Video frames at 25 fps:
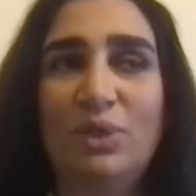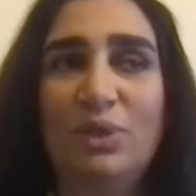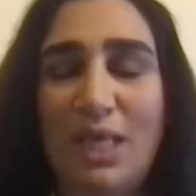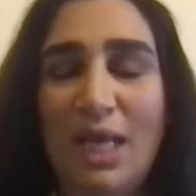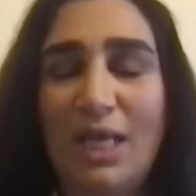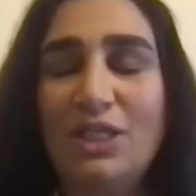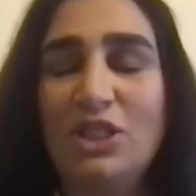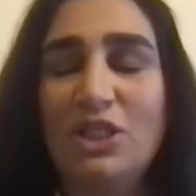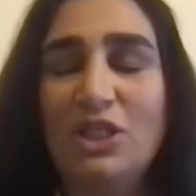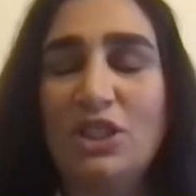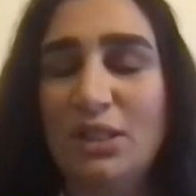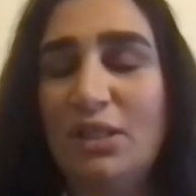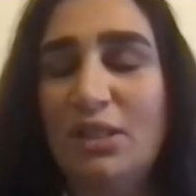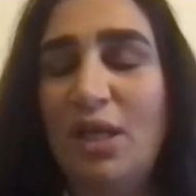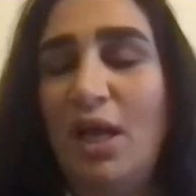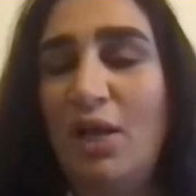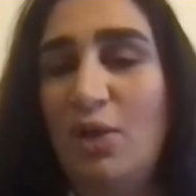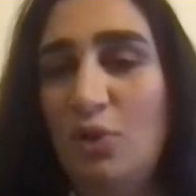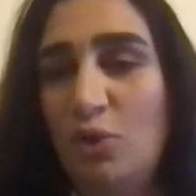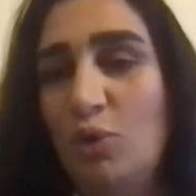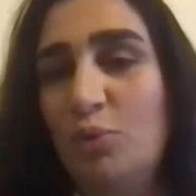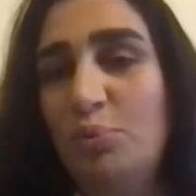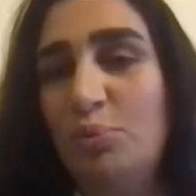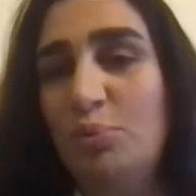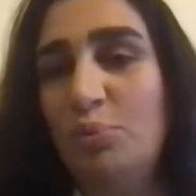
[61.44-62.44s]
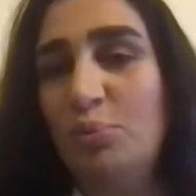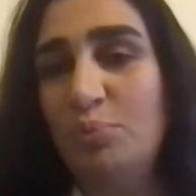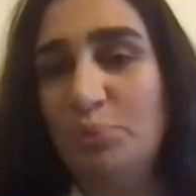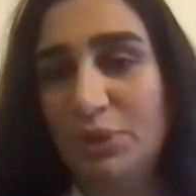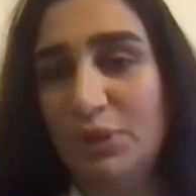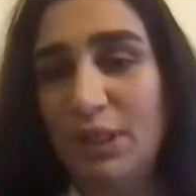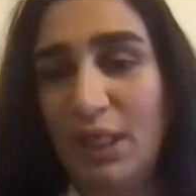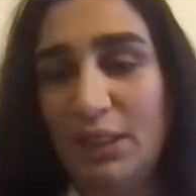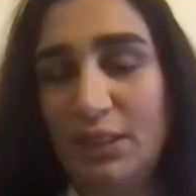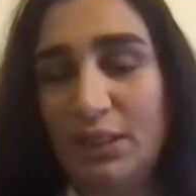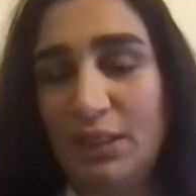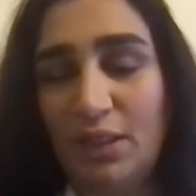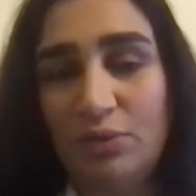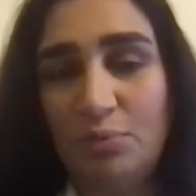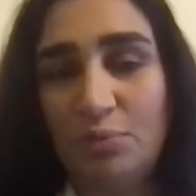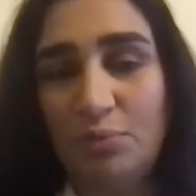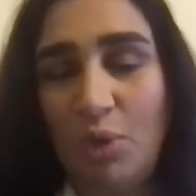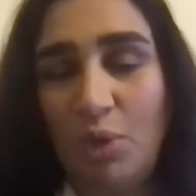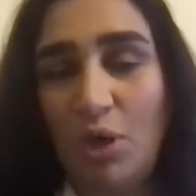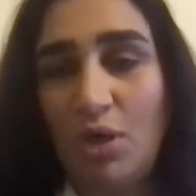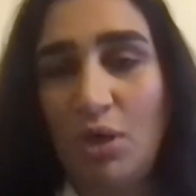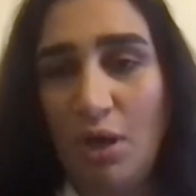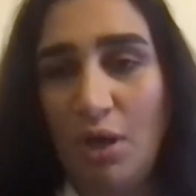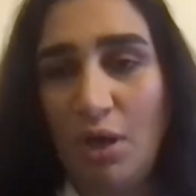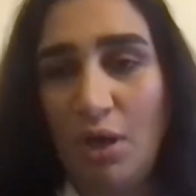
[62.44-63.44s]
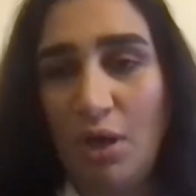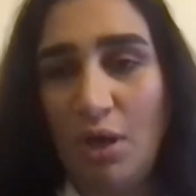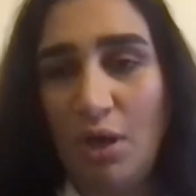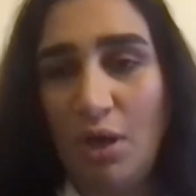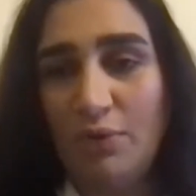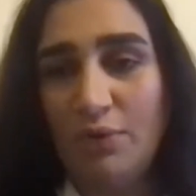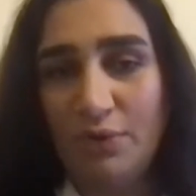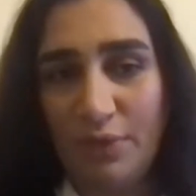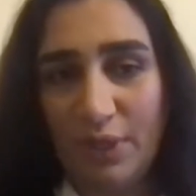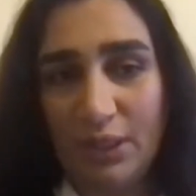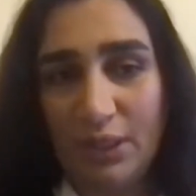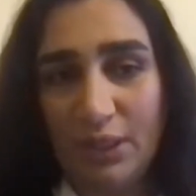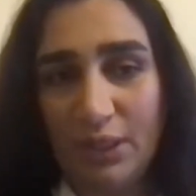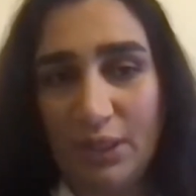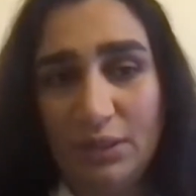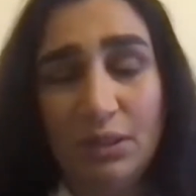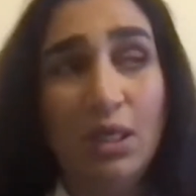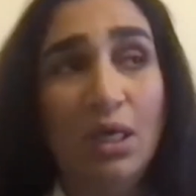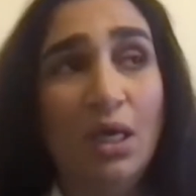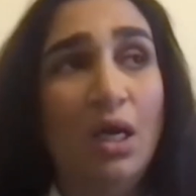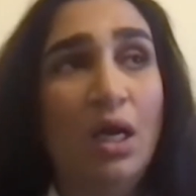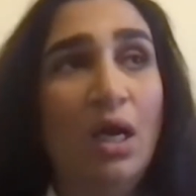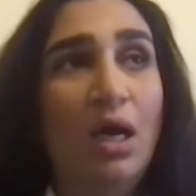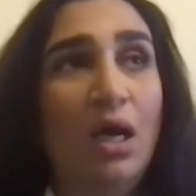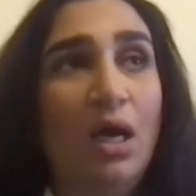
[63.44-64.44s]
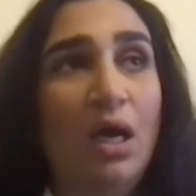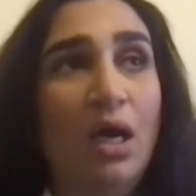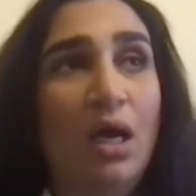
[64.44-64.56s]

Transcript: It was actually an eye-opener, among other things.